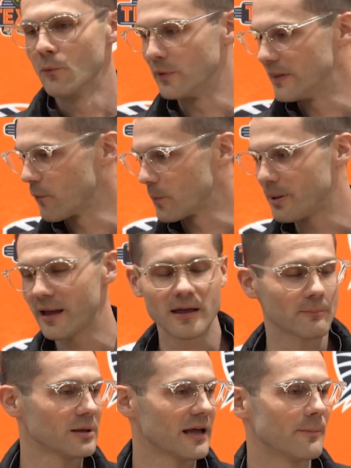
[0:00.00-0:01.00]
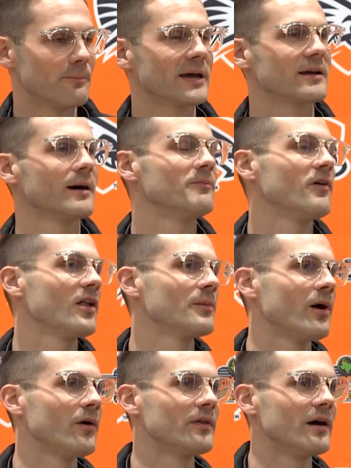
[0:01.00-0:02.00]
when they were playing pickup
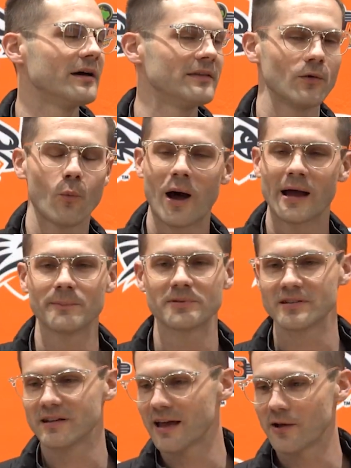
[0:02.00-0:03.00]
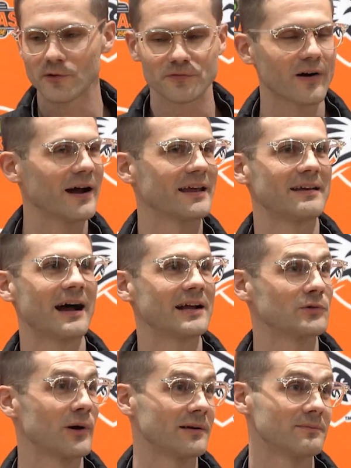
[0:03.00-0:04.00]
volleyball in the YMCA on Friday
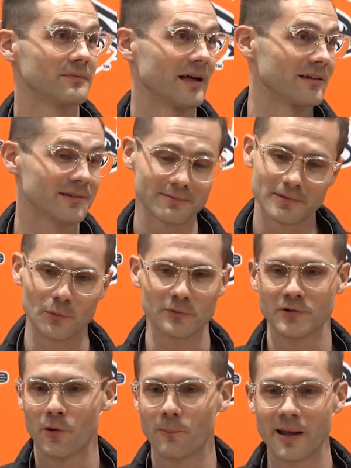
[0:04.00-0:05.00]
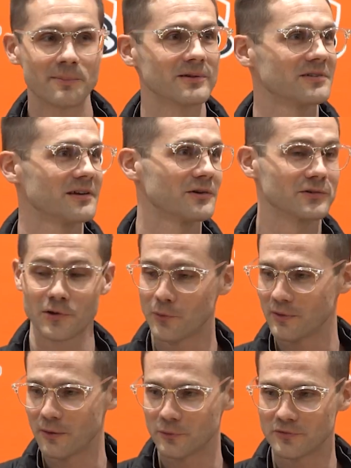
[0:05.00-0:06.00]
nights, right? Like, there was no babysitter,
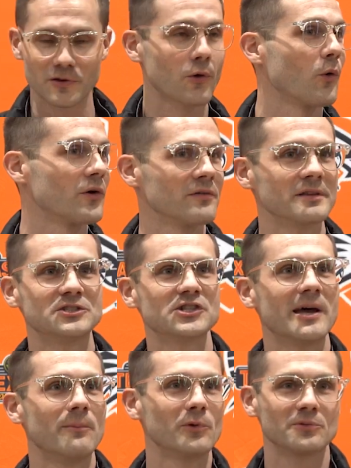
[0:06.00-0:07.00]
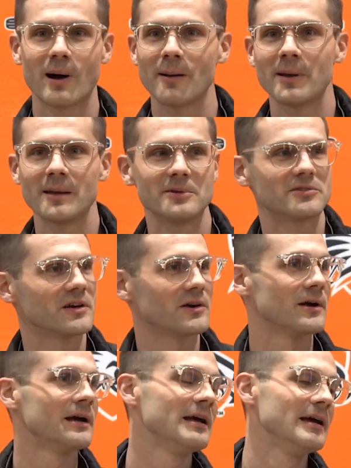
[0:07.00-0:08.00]
so it was the corner of the gym was my
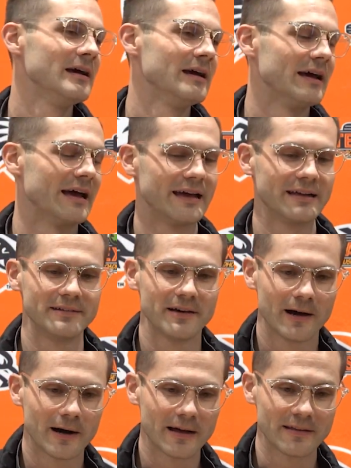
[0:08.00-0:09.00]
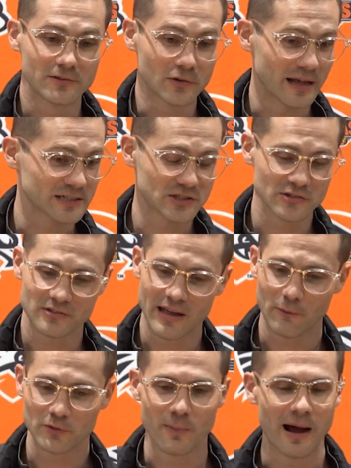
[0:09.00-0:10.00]
babysitter. And so
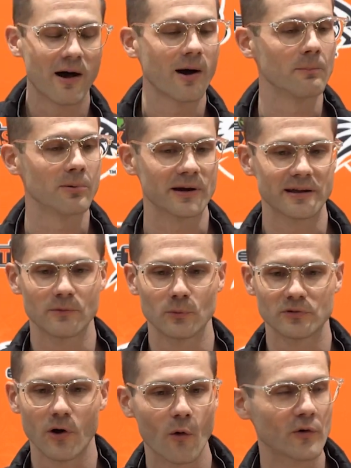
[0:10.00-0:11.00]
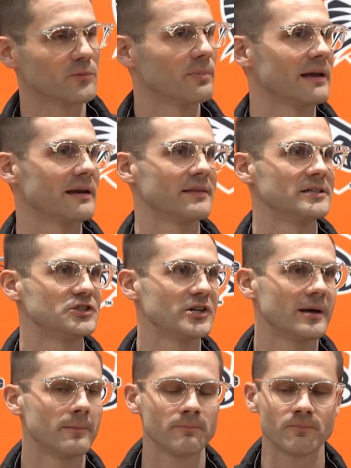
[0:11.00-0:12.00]
that was my upbringing, was always being in the
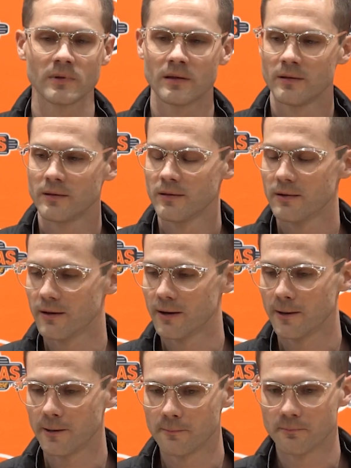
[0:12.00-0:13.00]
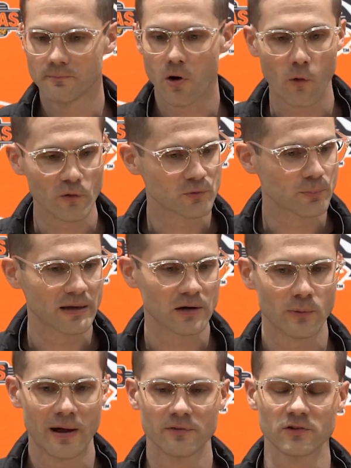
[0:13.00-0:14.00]
gym, always
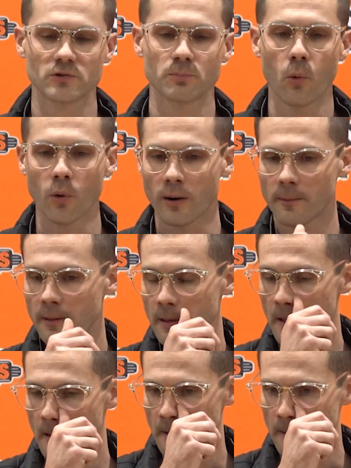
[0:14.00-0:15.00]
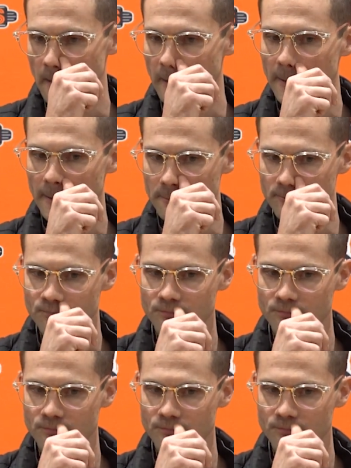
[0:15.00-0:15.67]
being around the sport. I